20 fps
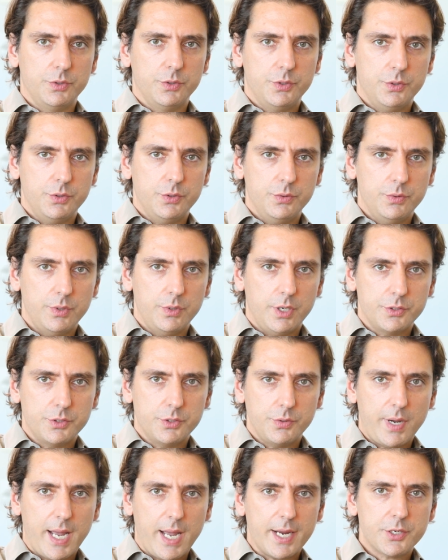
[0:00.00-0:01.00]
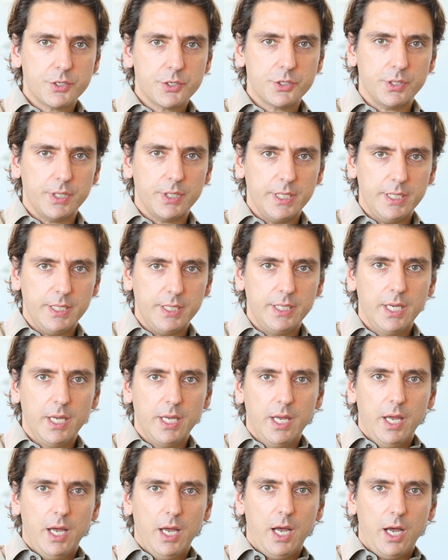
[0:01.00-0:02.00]
to actually
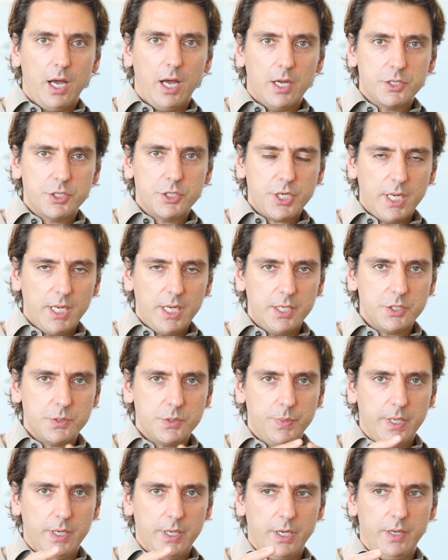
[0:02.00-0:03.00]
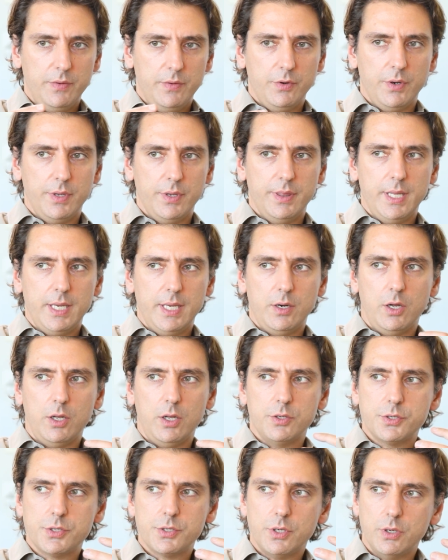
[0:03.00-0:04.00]
change behavior. And then
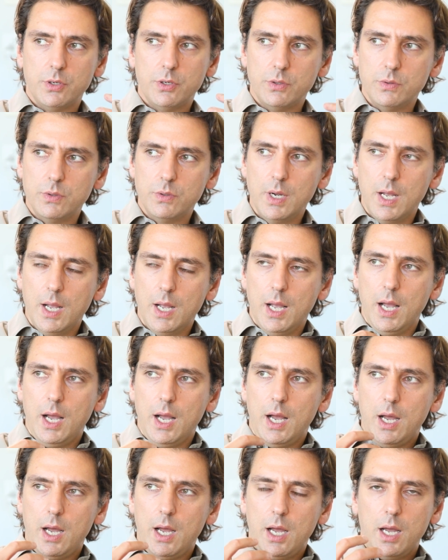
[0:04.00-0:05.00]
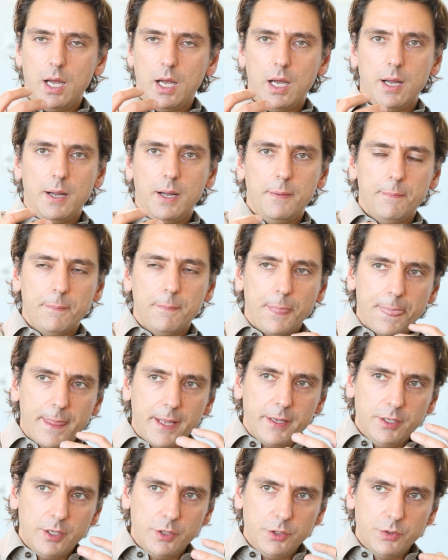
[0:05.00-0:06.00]
also
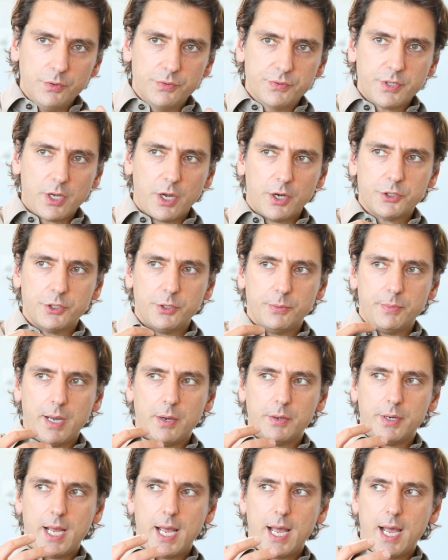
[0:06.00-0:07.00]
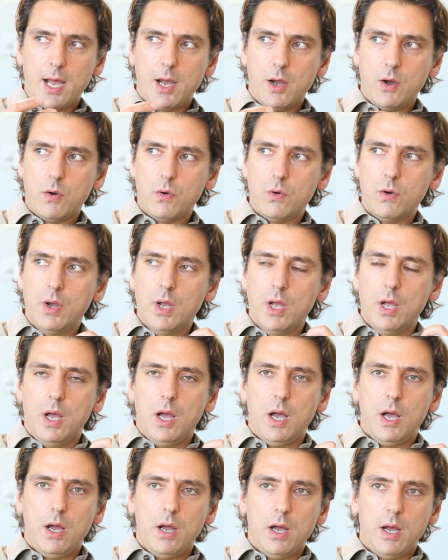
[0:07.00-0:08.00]
you've talked about how
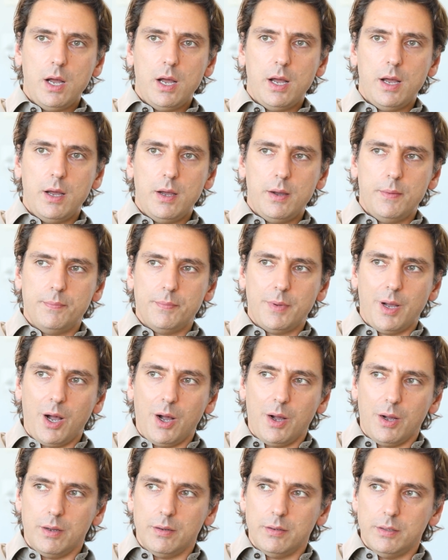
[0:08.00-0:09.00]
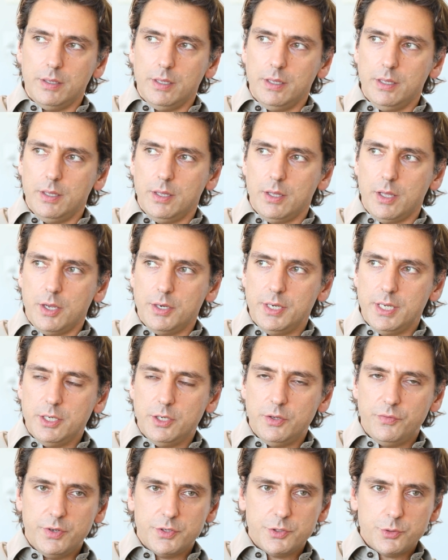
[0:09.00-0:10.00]
an
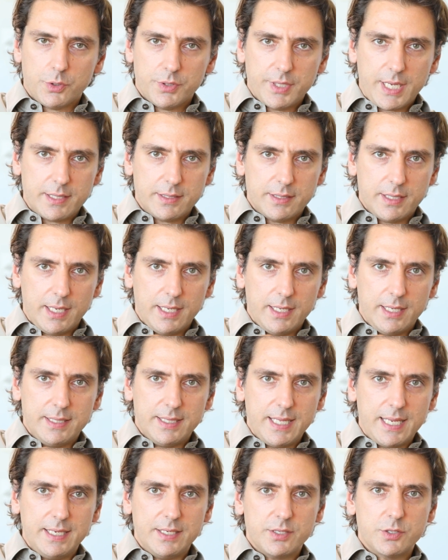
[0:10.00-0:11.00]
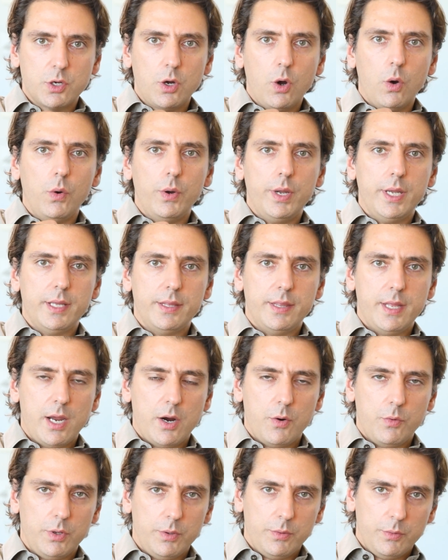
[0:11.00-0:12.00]
individual that then is going
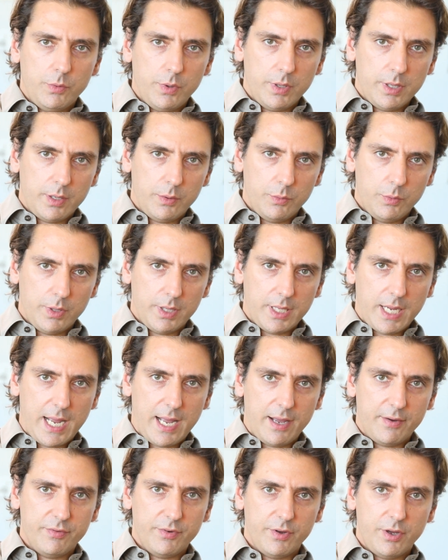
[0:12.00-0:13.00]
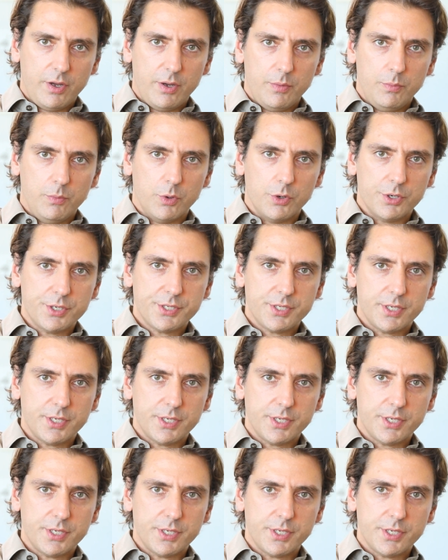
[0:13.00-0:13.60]
there will have more